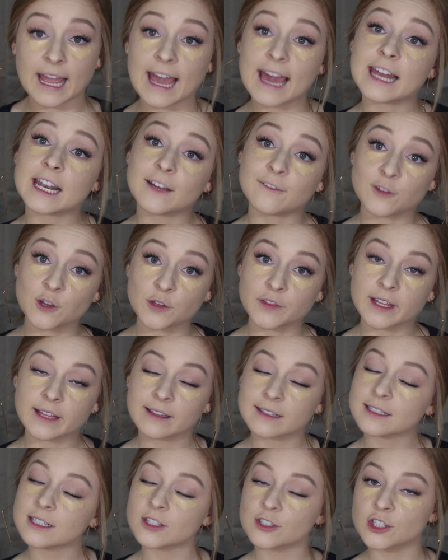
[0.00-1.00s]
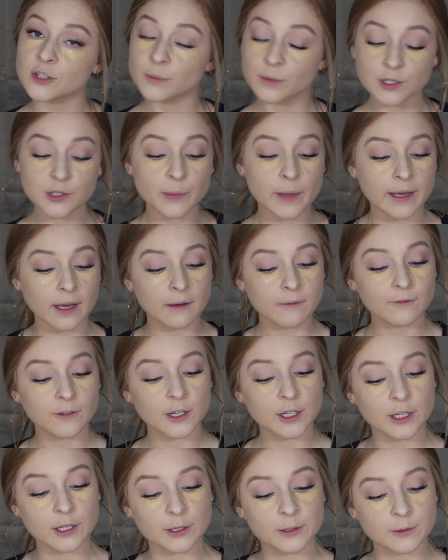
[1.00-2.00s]
And if you think this is too much makeup for
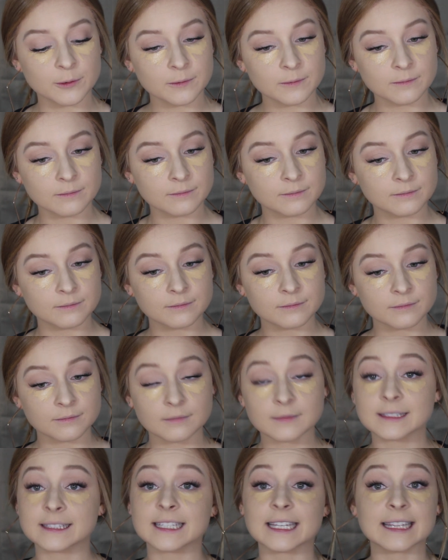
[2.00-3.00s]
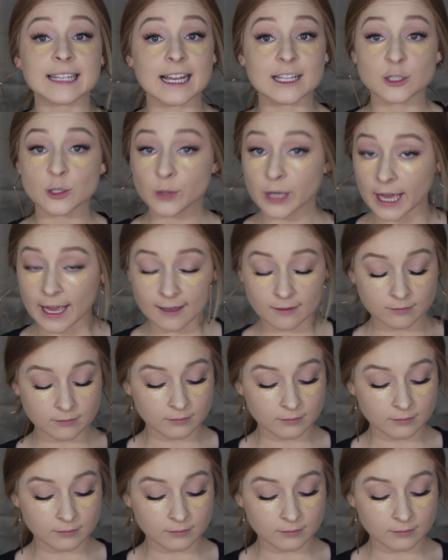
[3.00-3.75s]
you, then that's okay.